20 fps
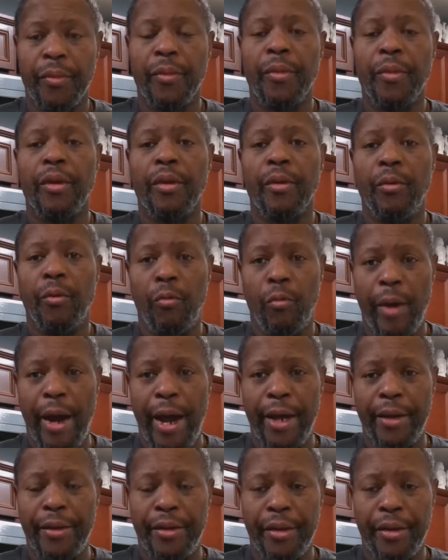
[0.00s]
wet
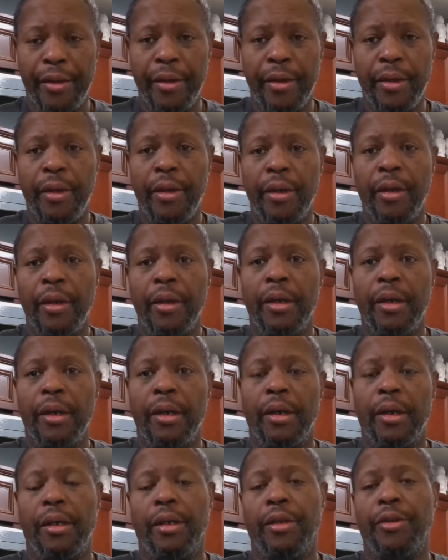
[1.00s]

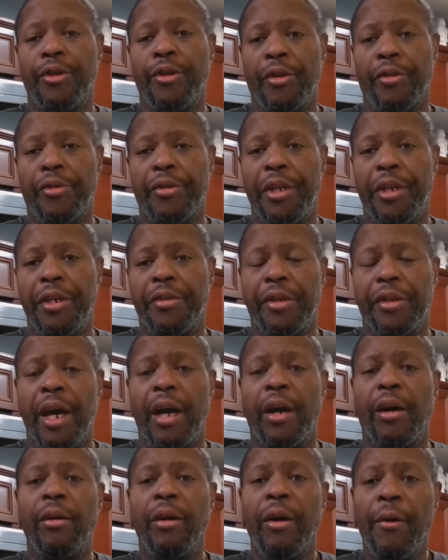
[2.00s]
jerk seasoning. Now,
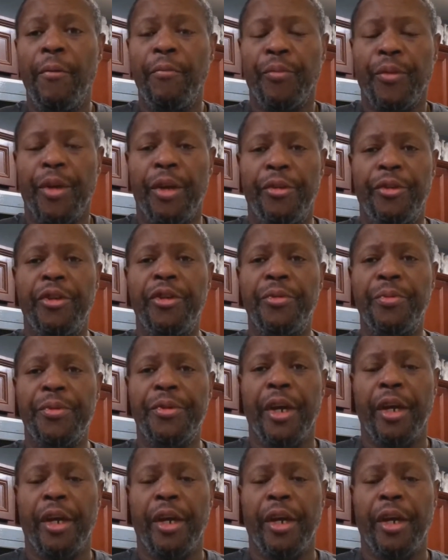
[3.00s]
in this particular